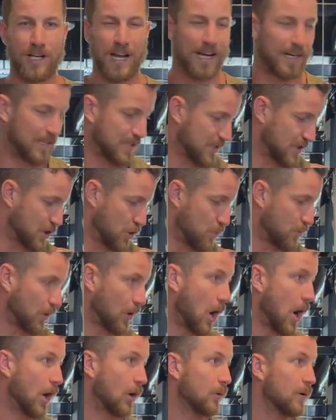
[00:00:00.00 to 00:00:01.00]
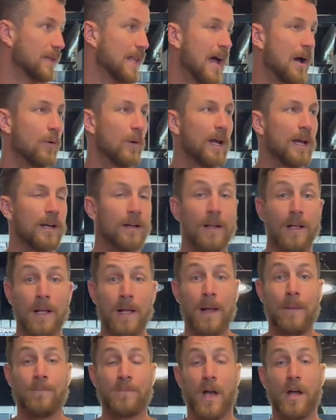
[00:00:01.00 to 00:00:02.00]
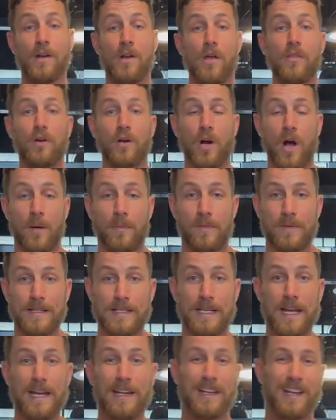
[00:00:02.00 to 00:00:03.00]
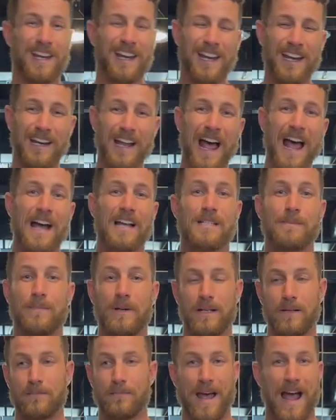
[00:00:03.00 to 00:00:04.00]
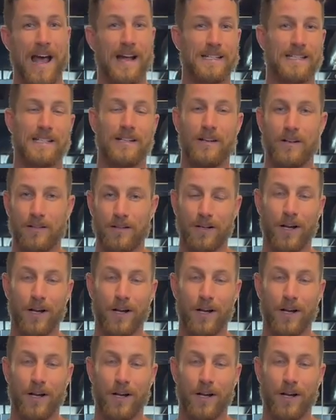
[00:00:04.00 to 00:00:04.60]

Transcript: and it's super awkward that way. Another common mistake, it has been passing,